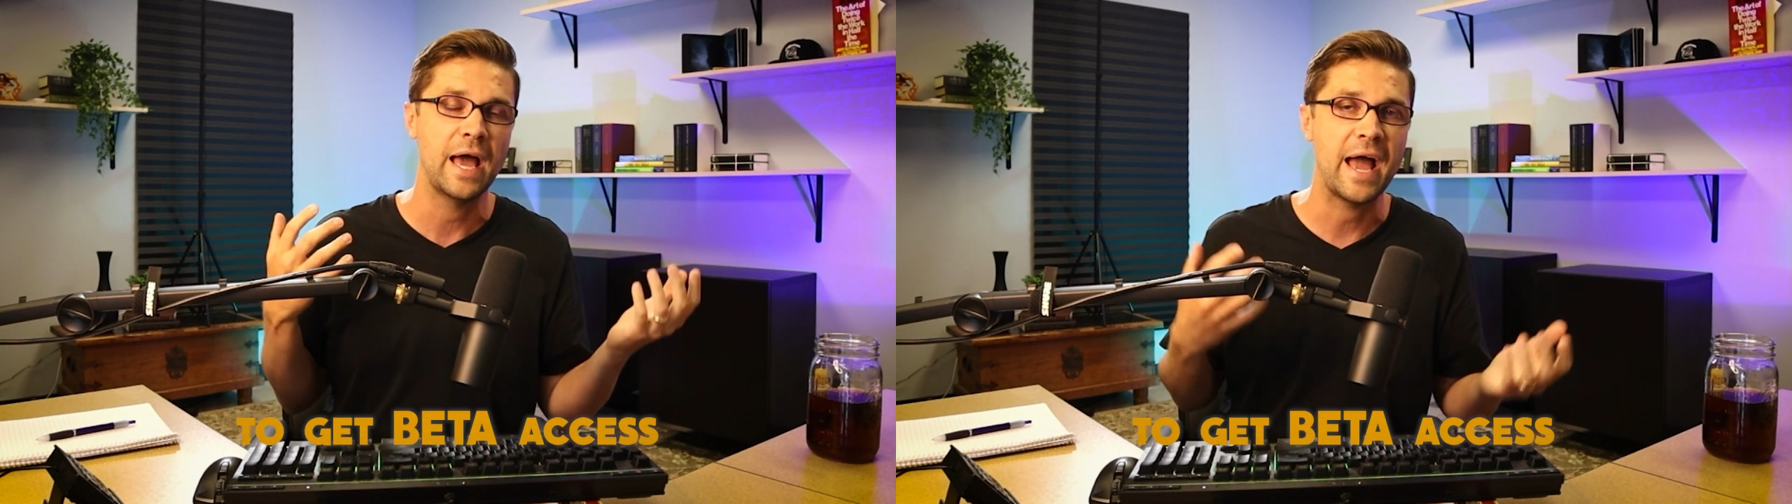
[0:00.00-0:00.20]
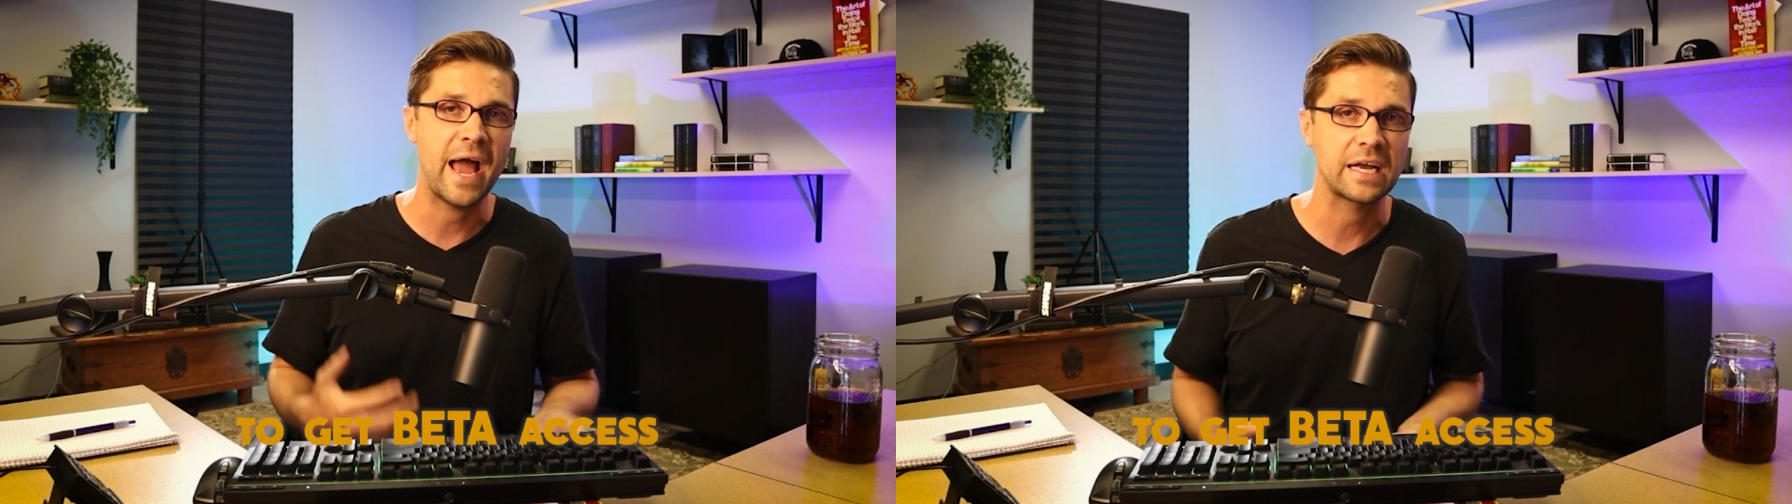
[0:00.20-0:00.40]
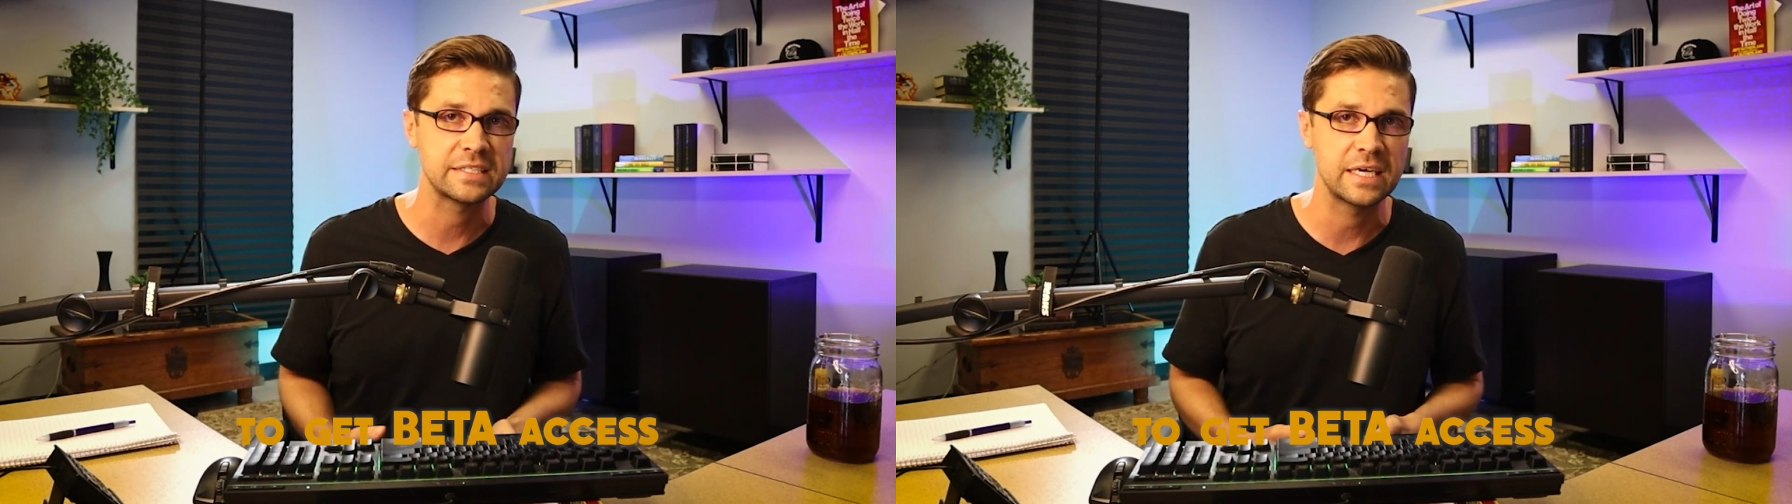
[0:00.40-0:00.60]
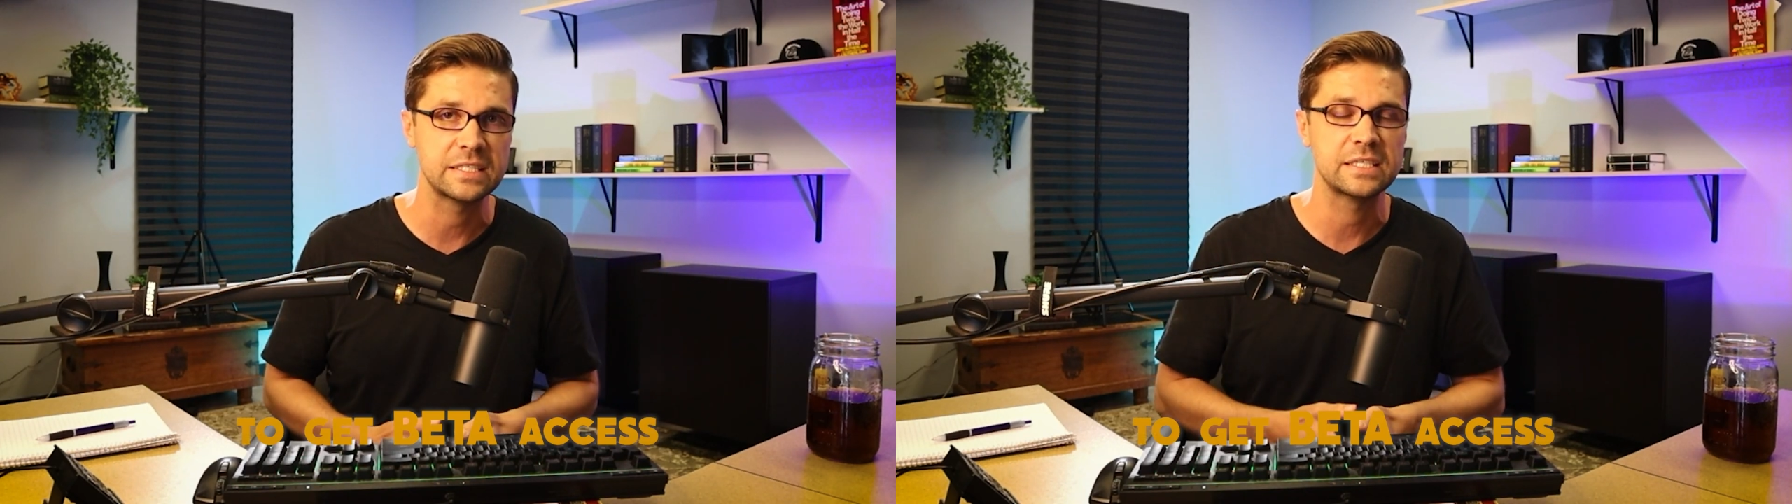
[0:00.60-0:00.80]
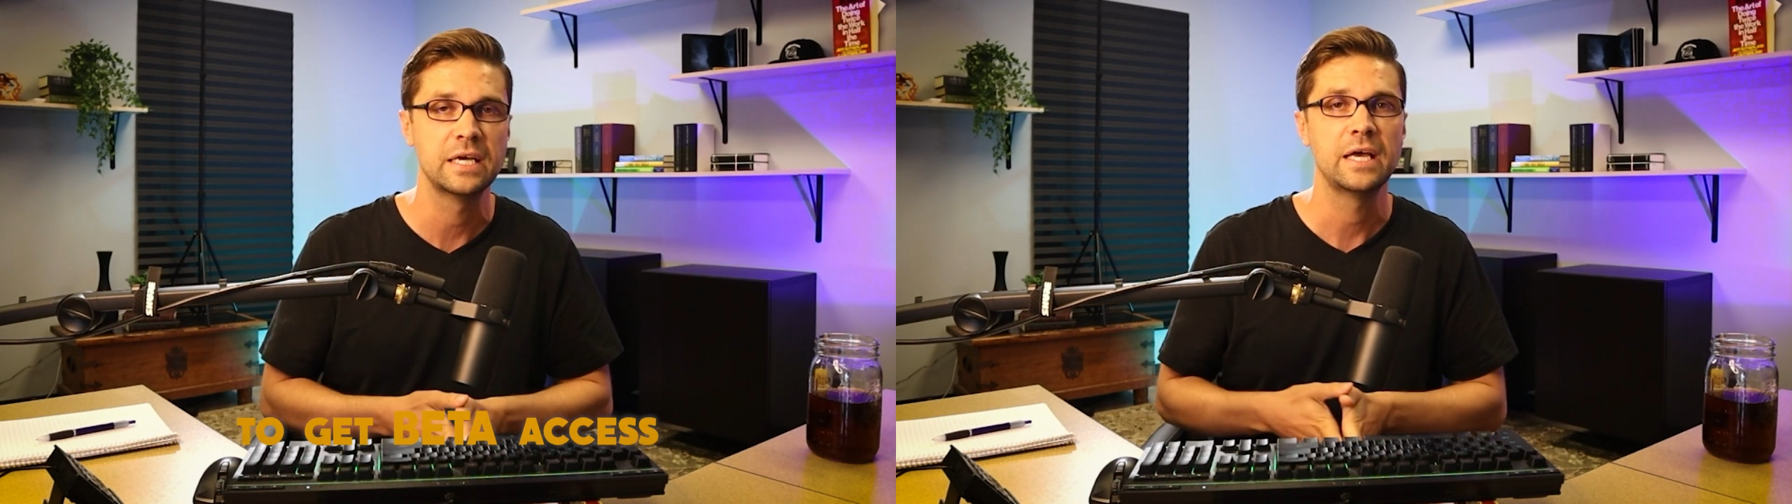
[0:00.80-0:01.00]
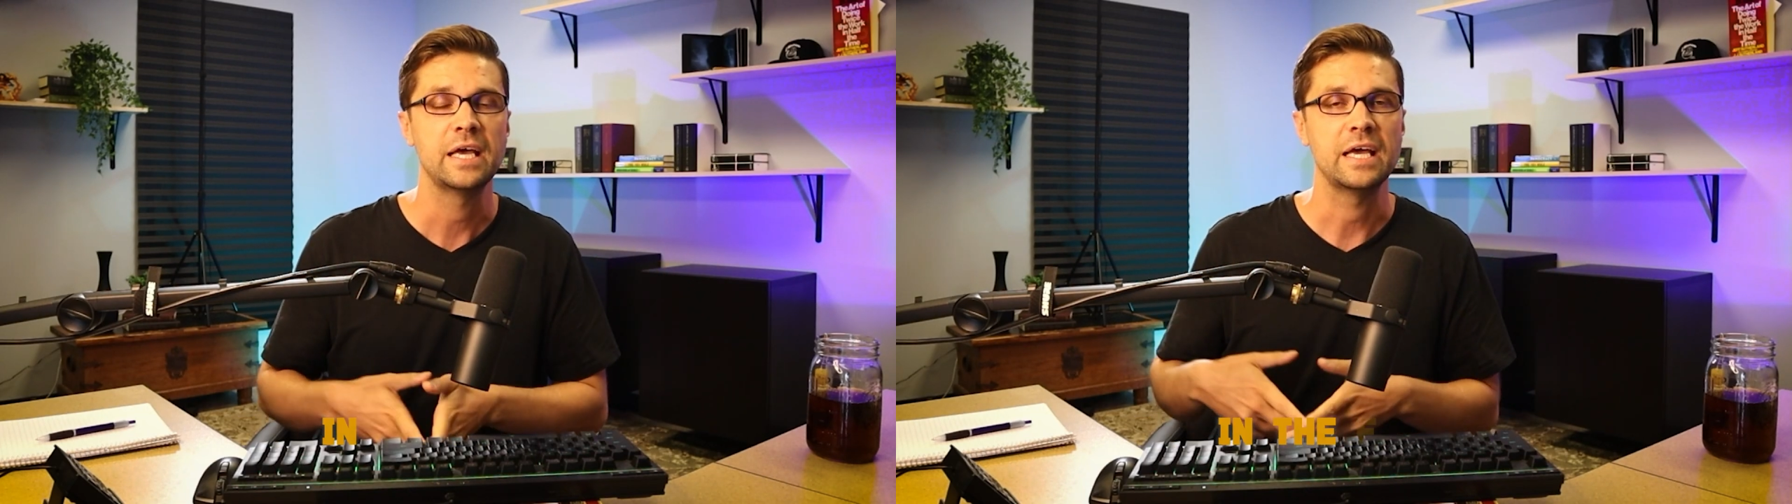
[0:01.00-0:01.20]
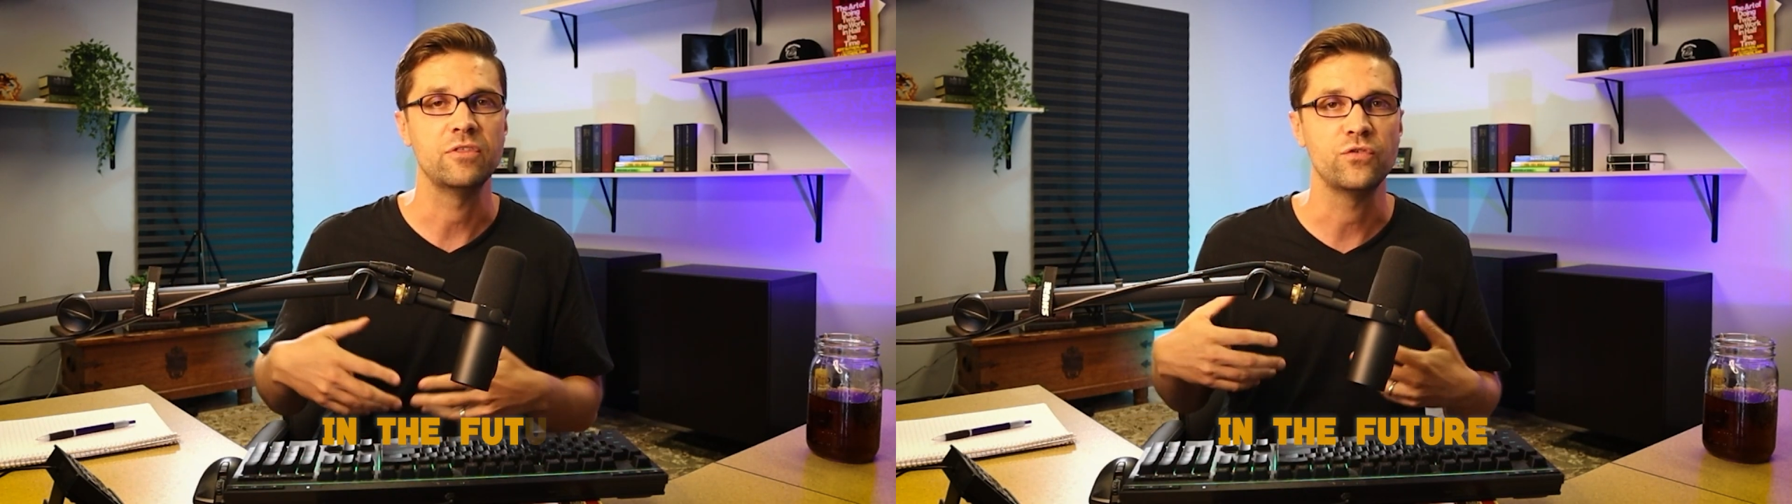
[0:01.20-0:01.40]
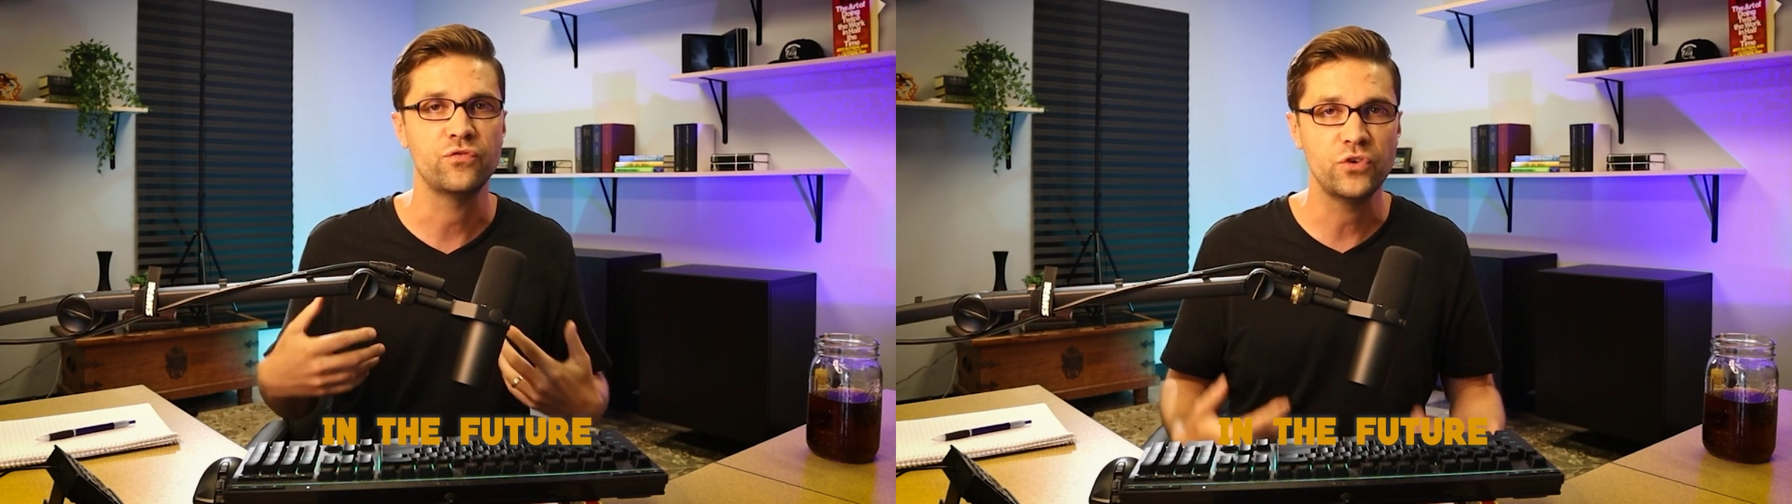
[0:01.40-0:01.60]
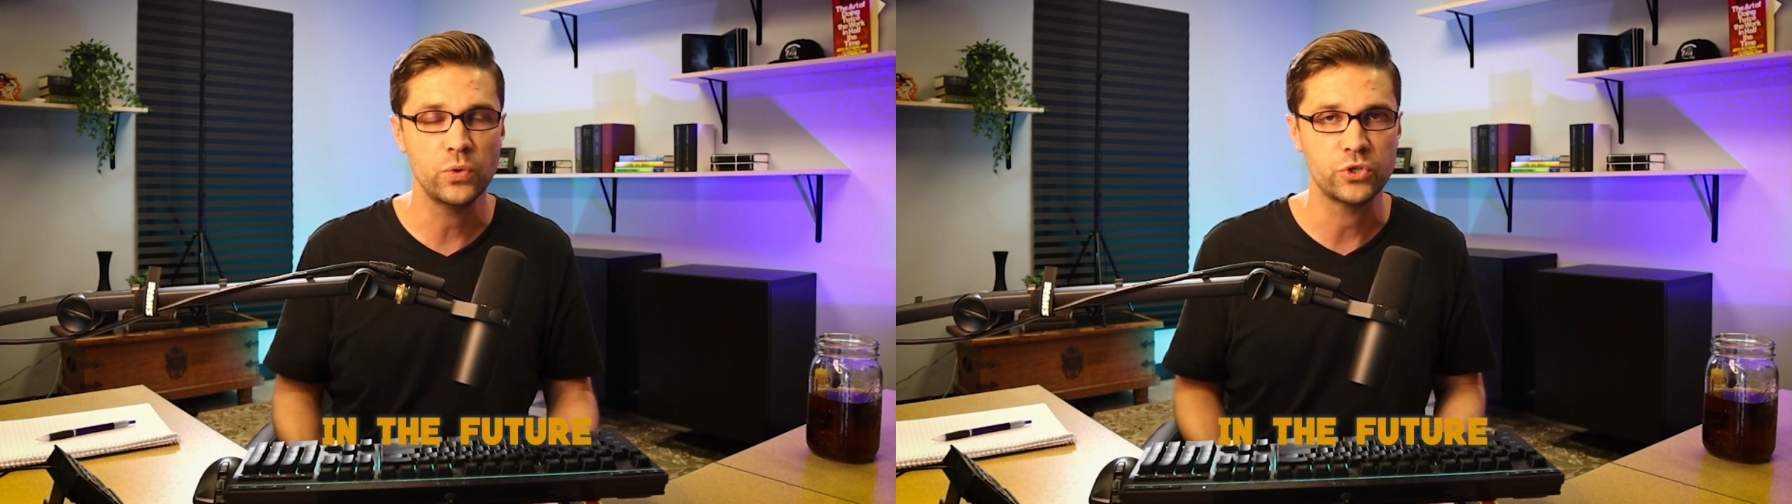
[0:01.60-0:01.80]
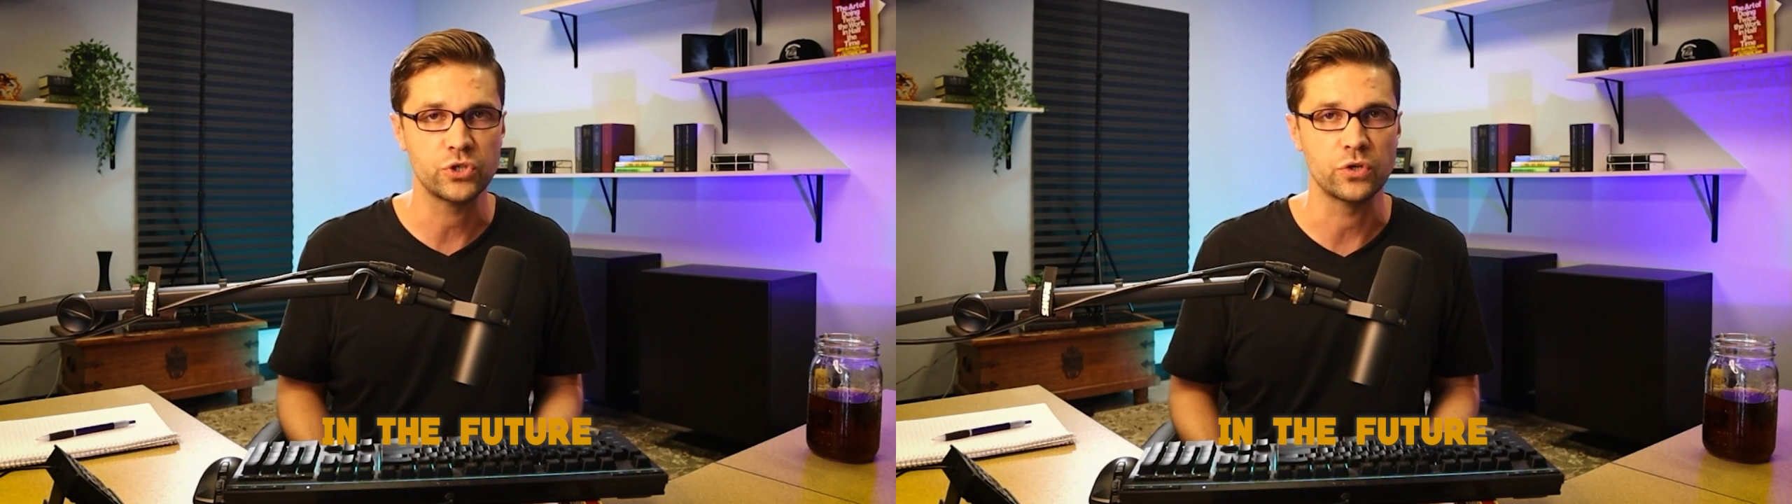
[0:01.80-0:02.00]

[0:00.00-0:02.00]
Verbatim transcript: access in the future,